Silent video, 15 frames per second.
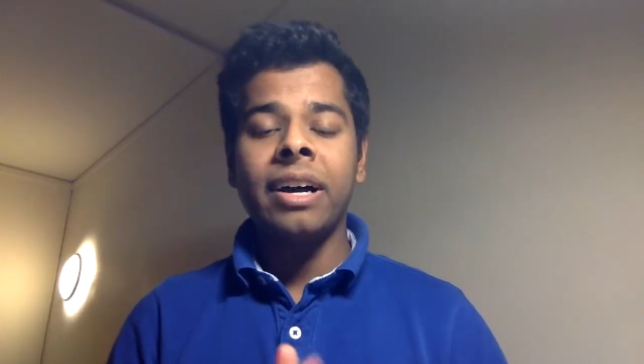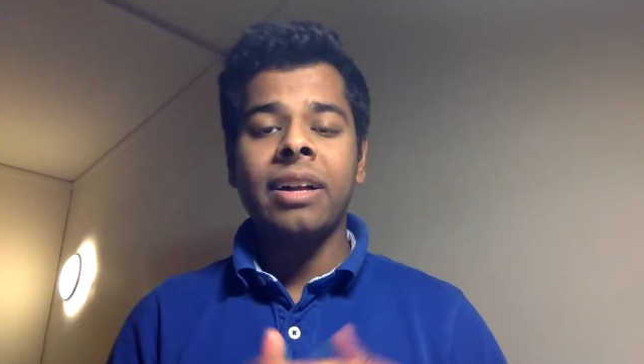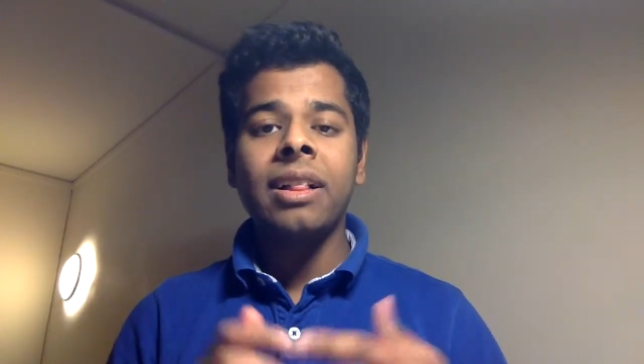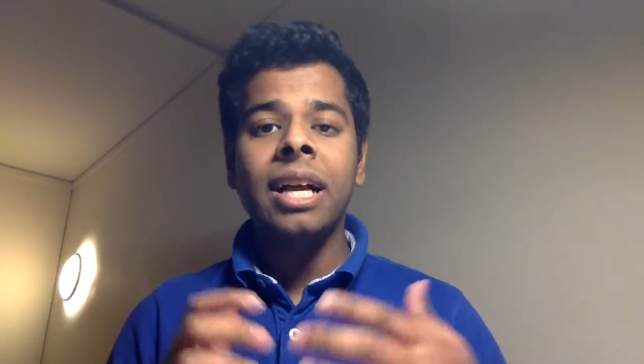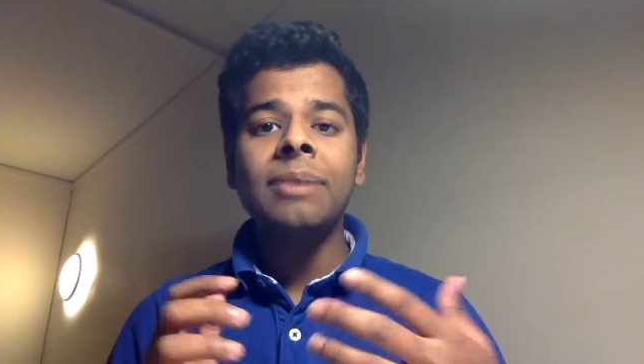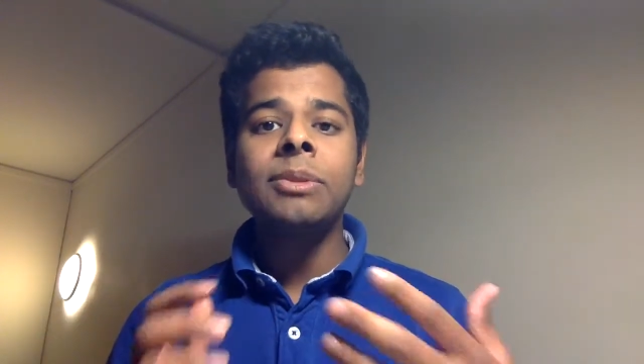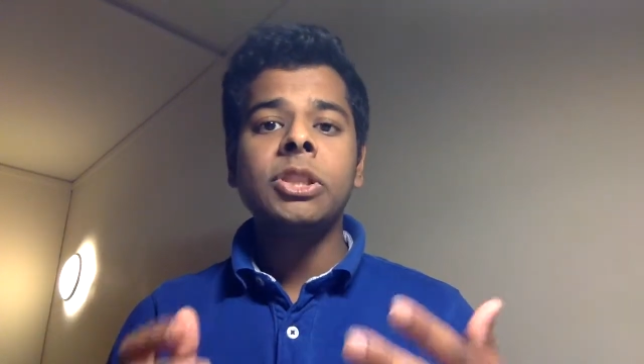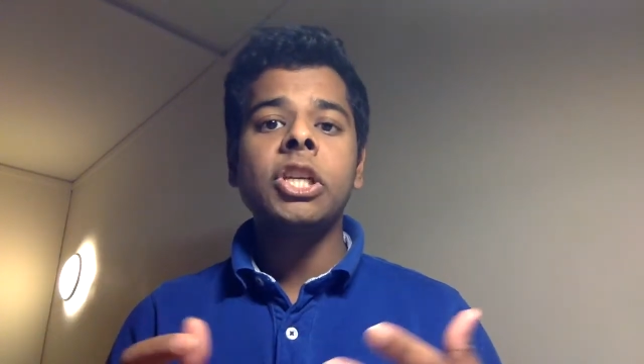
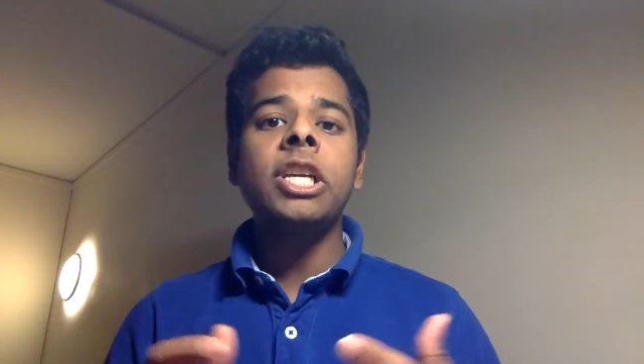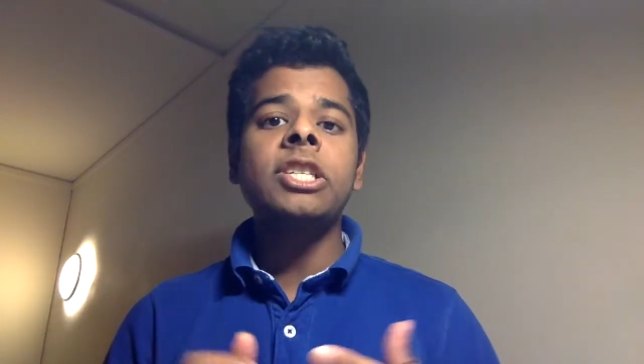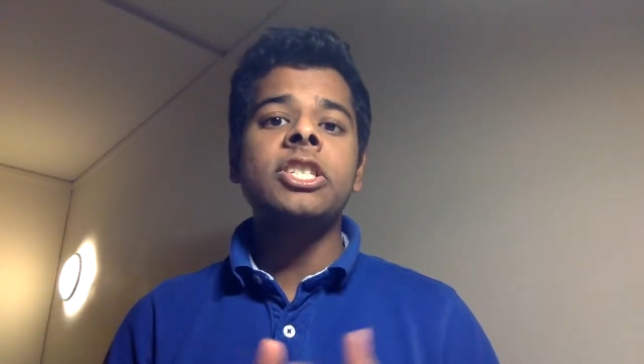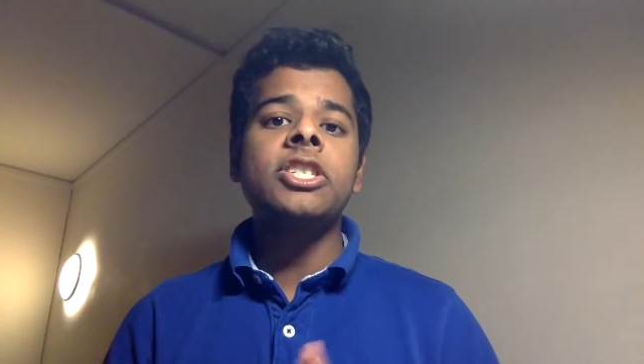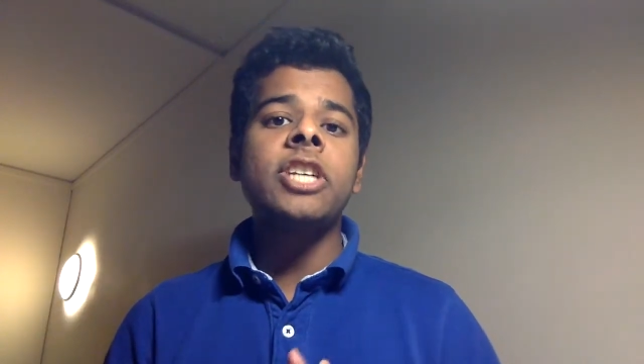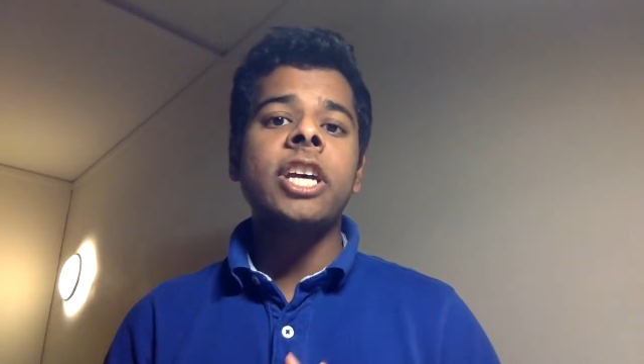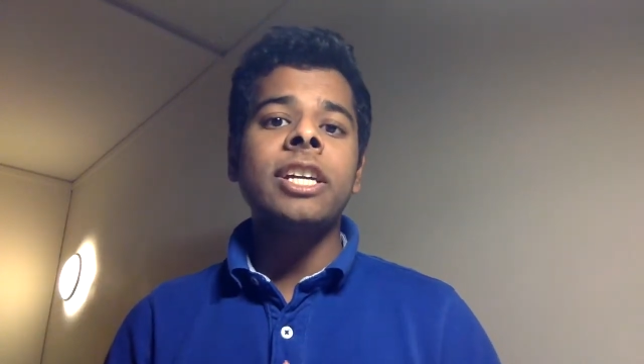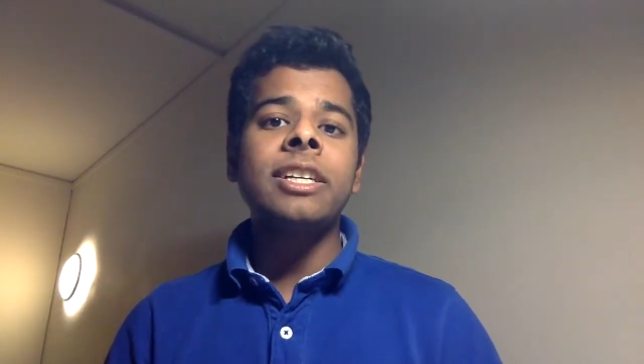climate change
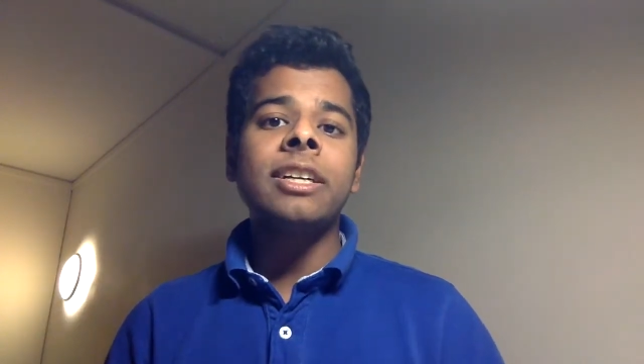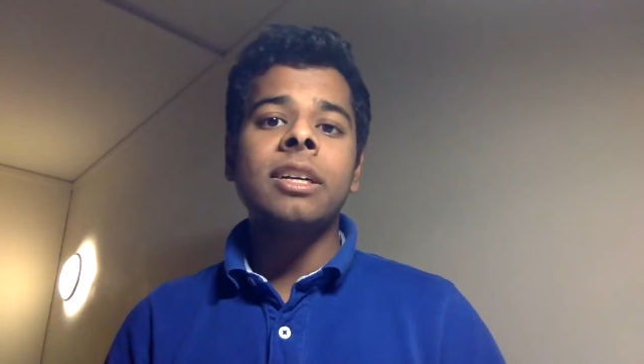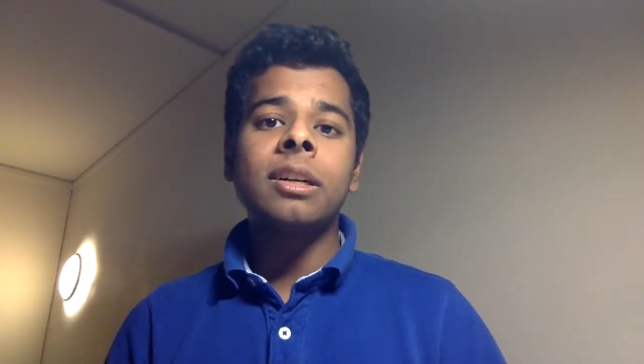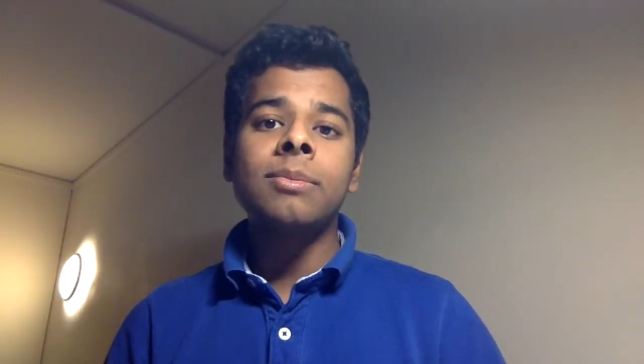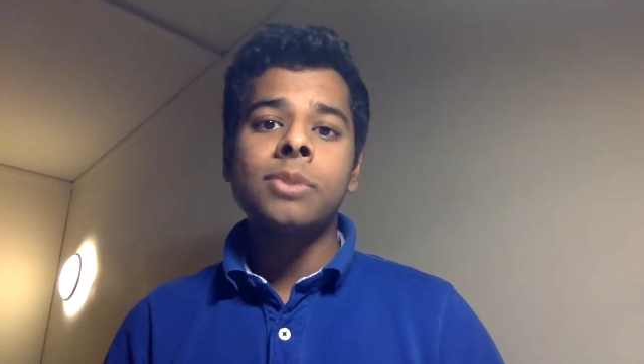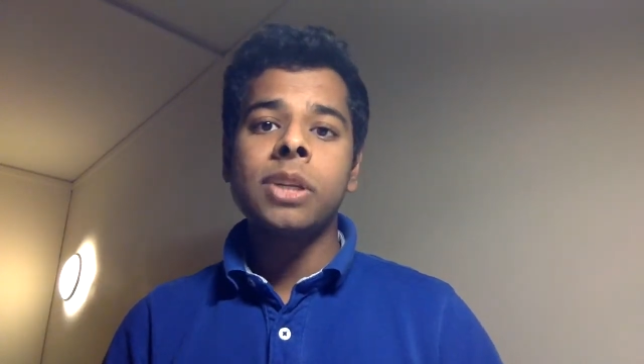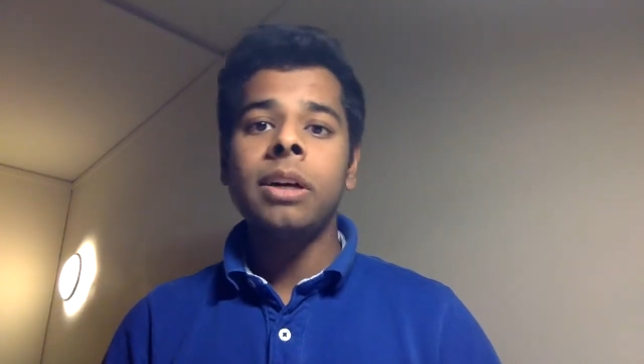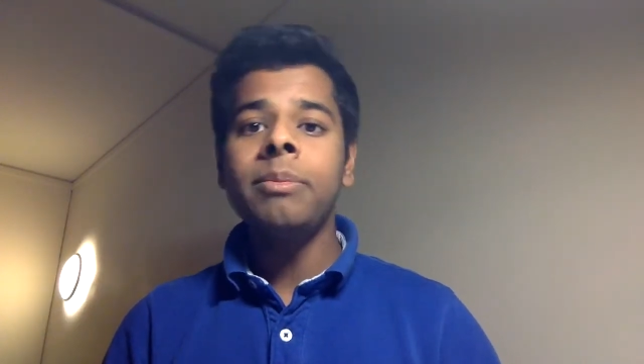agenda
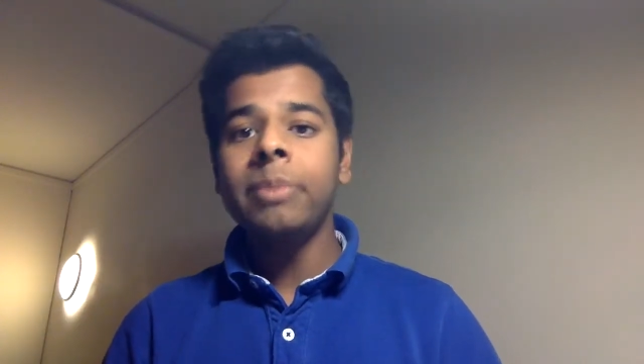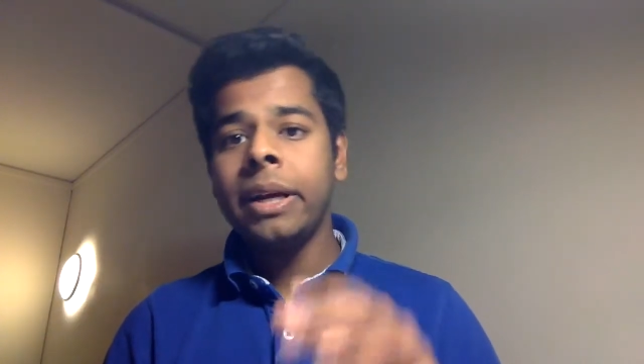comes up,